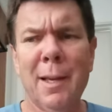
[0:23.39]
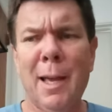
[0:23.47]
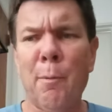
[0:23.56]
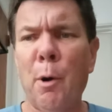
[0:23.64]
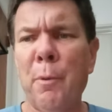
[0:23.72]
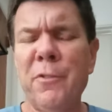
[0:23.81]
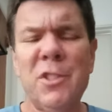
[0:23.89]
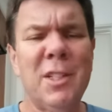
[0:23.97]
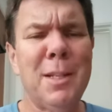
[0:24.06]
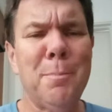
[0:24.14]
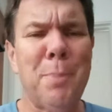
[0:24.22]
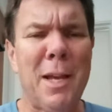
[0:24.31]
And what we've
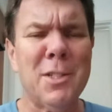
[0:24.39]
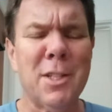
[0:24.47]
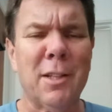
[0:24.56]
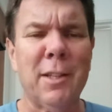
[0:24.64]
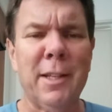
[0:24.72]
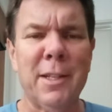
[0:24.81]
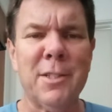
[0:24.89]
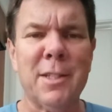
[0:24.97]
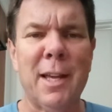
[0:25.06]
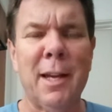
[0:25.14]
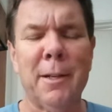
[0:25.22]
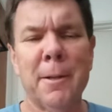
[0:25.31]
seen basically is
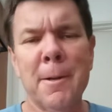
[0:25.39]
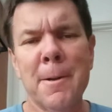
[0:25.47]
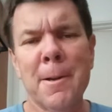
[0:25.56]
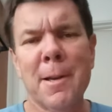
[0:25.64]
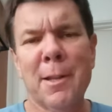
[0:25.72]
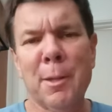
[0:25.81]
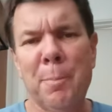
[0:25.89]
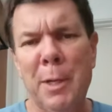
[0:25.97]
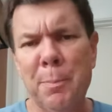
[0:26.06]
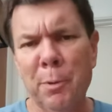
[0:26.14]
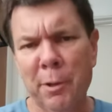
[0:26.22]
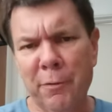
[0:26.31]
that the
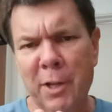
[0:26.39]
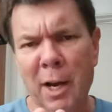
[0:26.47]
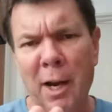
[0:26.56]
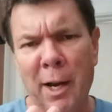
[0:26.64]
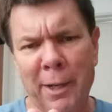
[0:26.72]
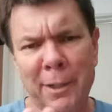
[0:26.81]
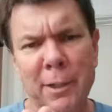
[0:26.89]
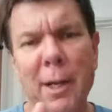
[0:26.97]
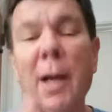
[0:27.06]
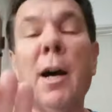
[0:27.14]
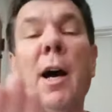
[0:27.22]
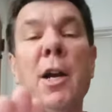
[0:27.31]
people of God,
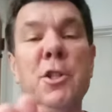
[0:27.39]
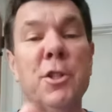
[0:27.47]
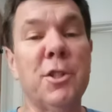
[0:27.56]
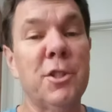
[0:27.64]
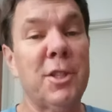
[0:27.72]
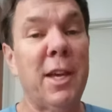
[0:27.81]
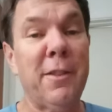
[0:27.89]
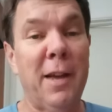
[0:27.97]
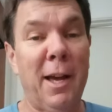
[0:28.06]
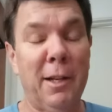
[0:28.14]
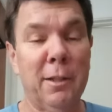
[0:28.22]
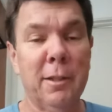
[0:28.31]
I shouldn't say
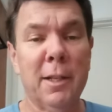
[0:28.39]
that,